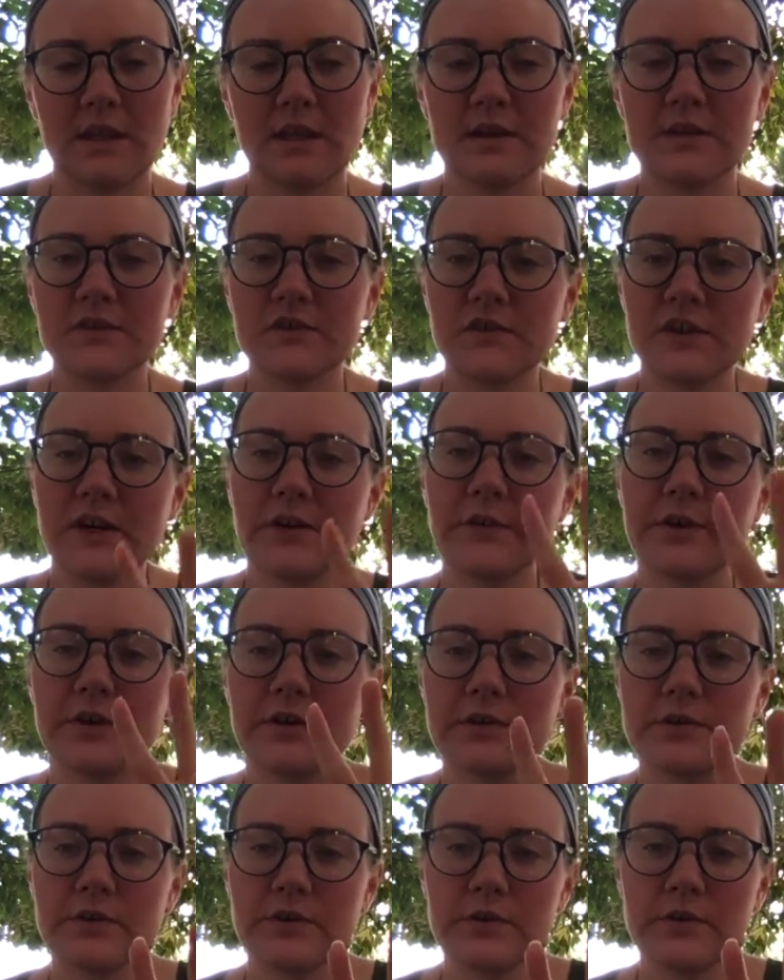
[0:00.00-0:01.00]
So now what are
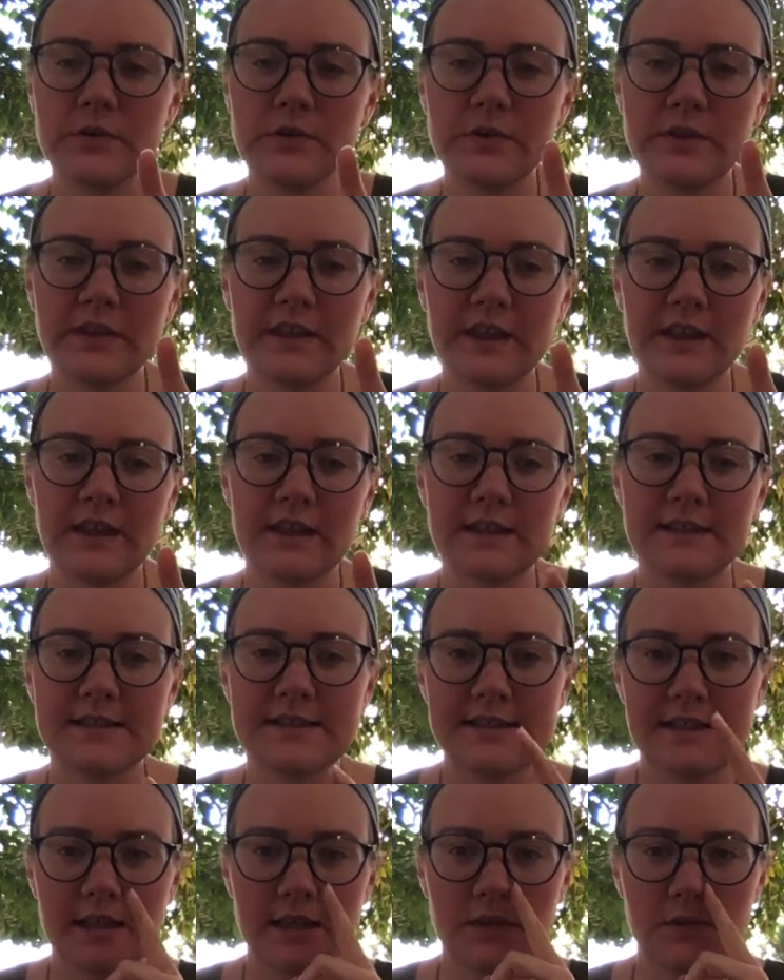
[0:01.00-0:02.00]
2 things
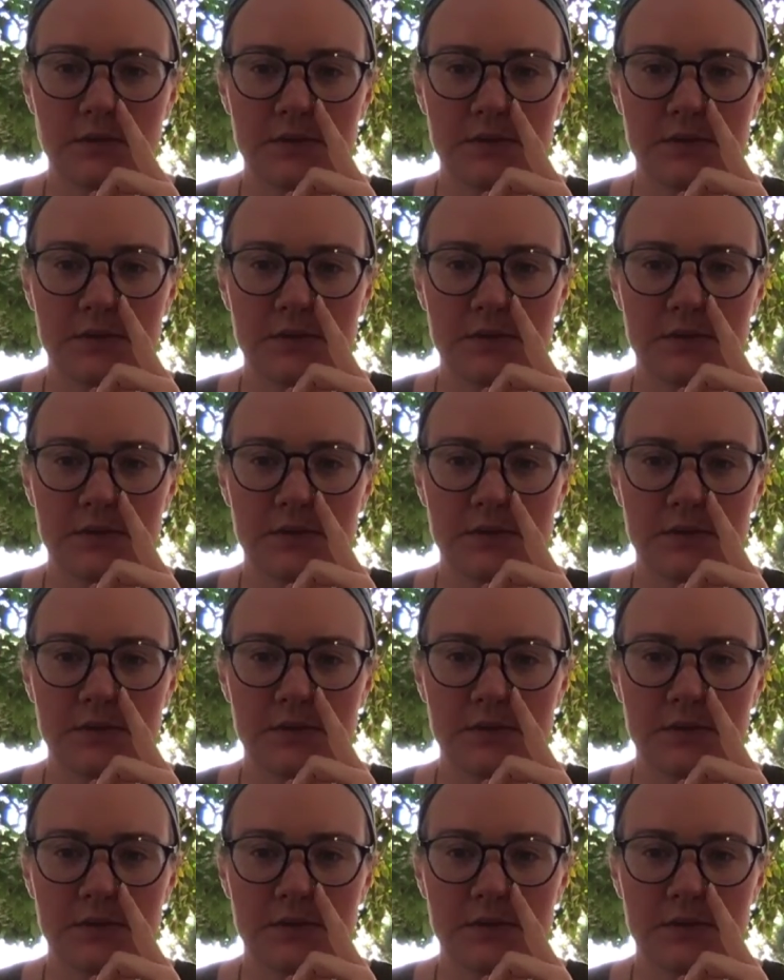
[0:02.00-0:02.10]
that you